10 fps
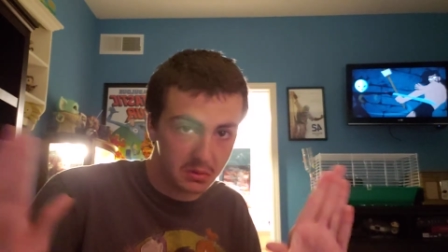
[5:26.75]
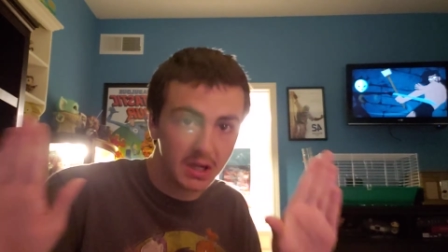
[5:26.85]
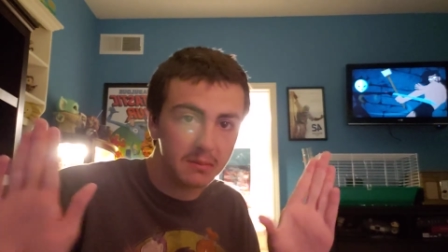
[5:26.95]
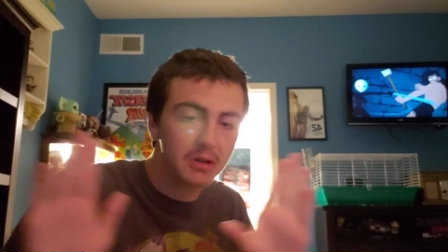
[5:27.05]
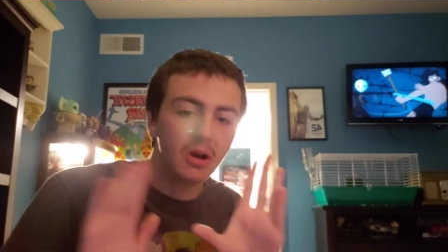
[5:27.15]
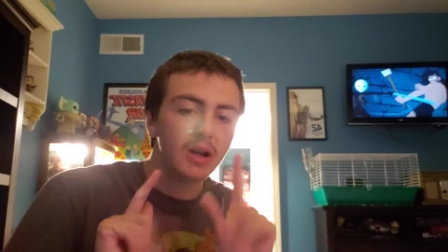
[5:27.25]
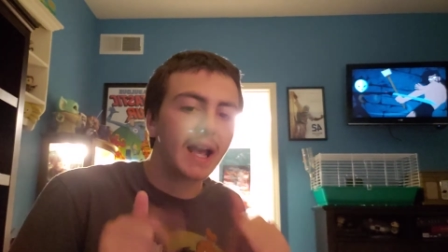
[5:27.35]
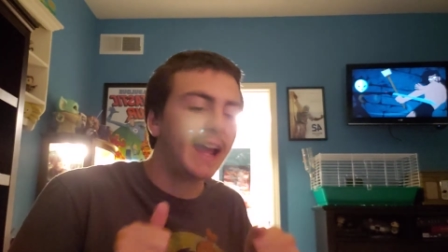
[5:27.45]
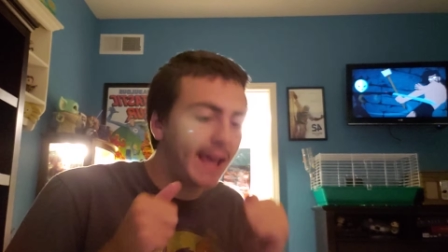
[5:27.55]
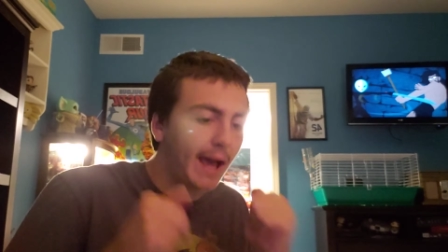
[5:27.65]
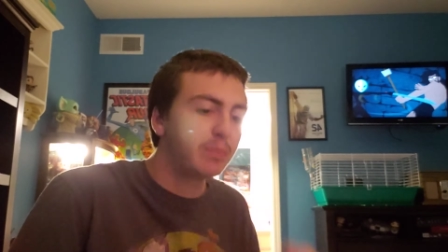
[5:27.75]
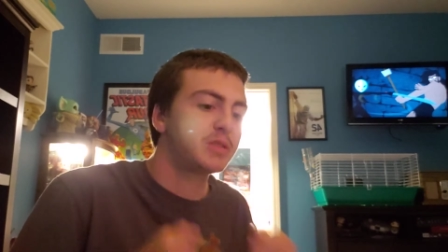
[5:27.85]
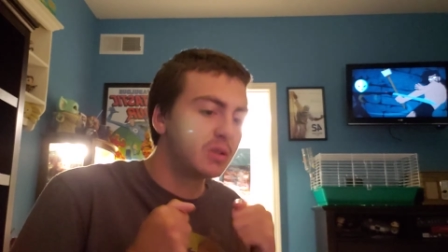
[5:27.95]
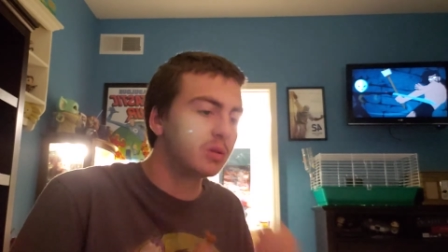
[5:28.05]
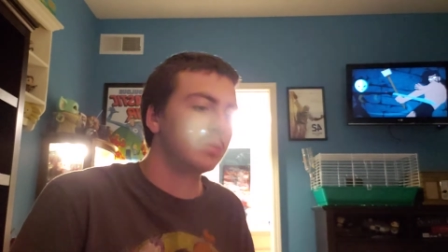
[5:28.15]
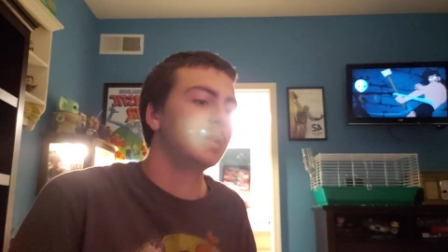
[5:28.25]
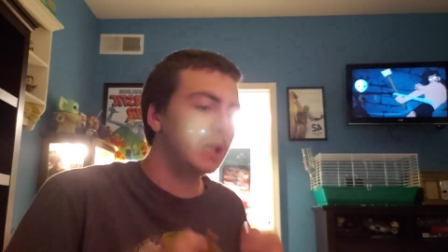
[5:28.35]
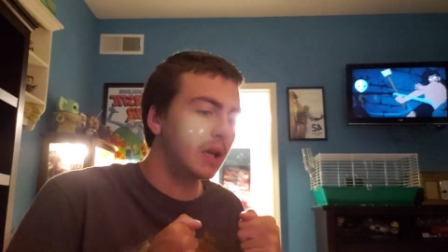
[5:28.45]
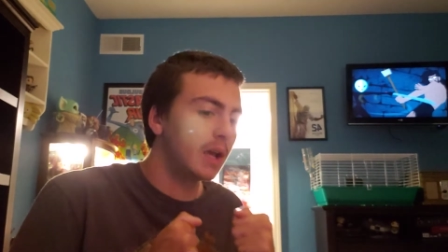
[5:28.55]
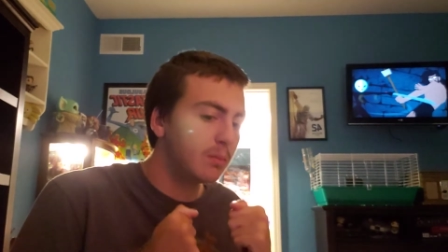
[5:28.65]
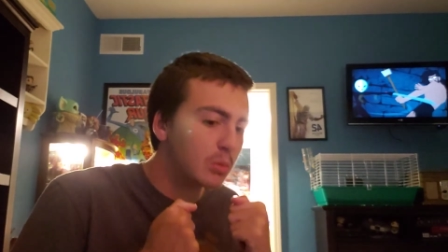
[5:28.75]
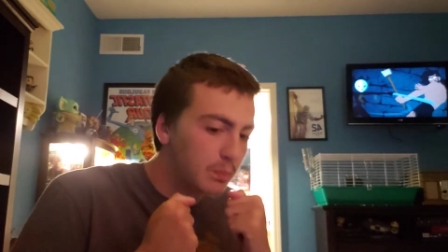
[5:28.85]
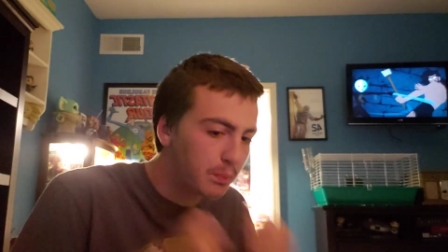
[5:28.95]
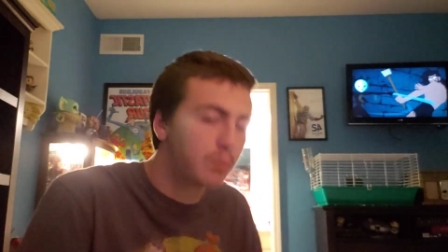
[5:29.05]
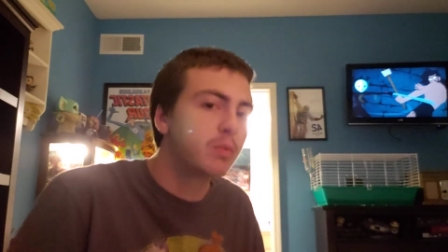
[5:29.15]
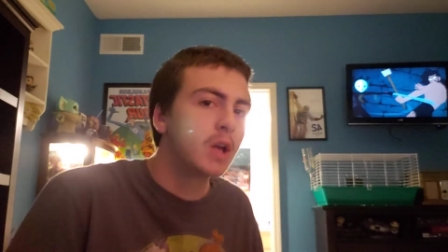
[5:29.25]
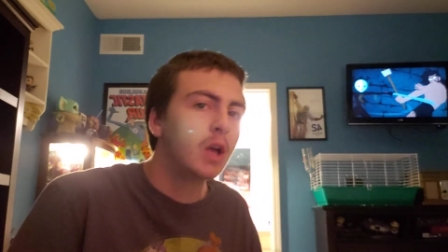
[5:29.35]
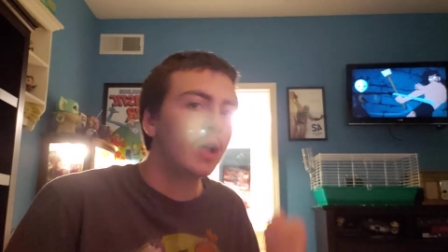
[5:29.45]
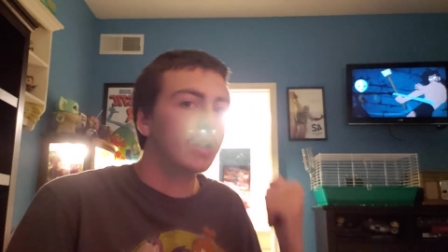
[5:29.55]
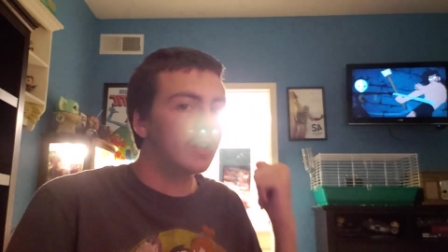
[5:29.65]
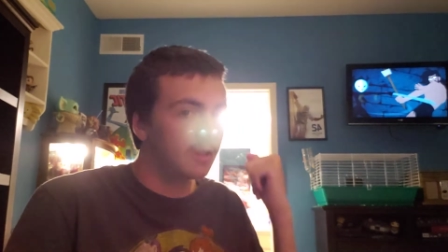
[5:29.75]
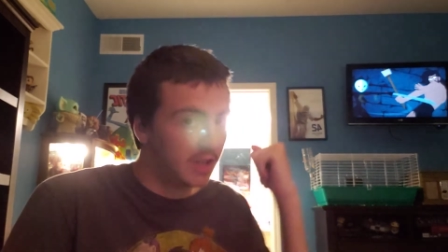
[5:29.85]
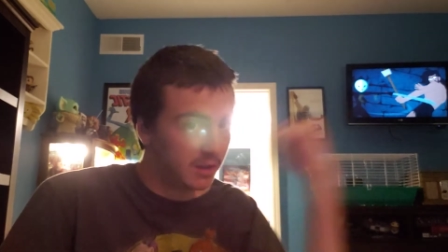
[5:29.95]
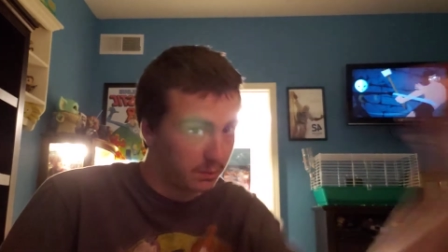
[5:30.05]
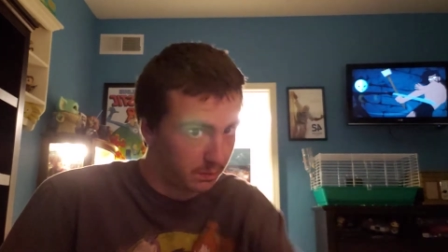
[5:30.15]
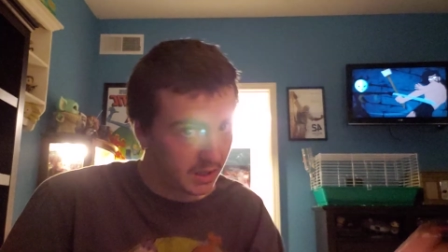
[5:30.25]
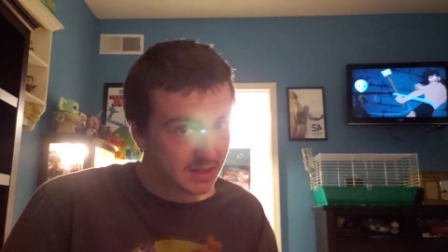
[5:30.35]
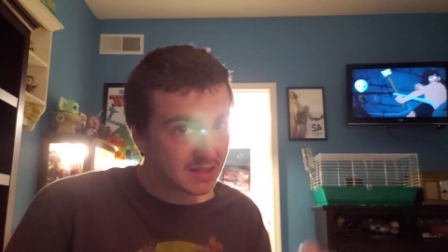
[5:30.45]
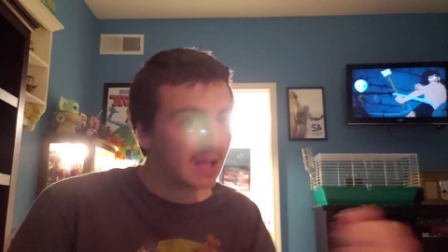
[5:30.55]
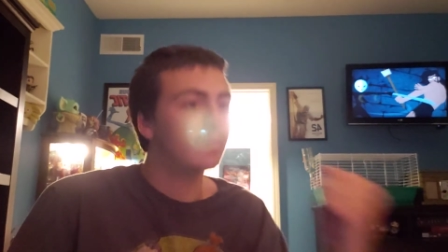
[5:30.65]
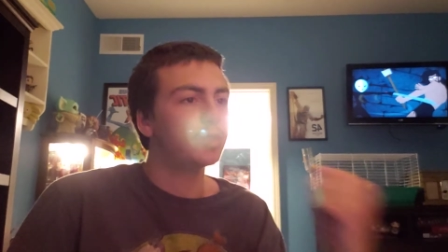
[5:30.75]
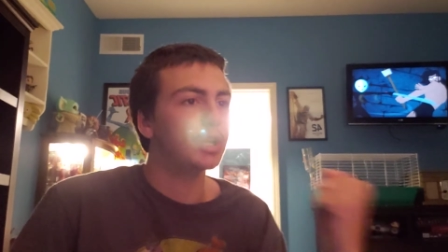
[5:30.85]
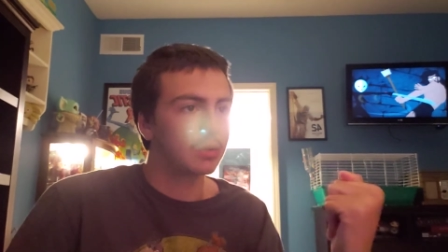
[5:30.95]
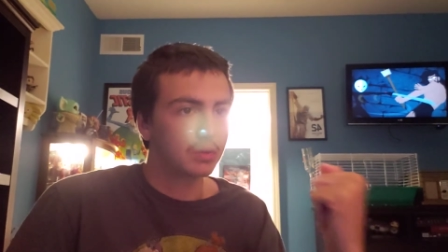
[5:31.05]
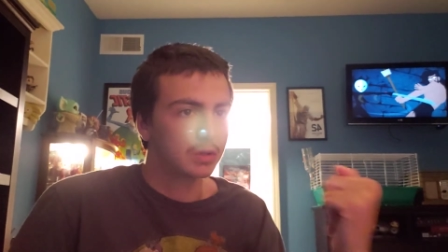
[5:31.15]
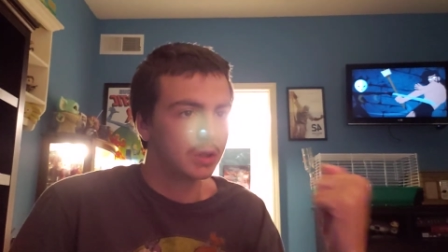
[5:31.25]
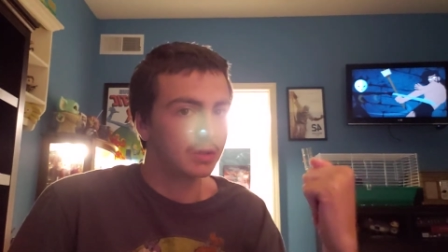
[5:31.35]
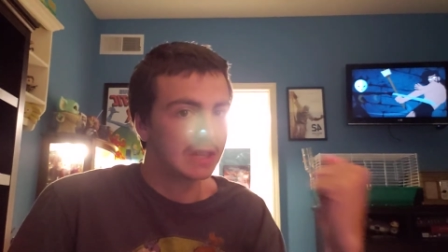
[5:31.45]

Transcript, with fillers: Don't get me wrong. I absolutely am let let's save theaters.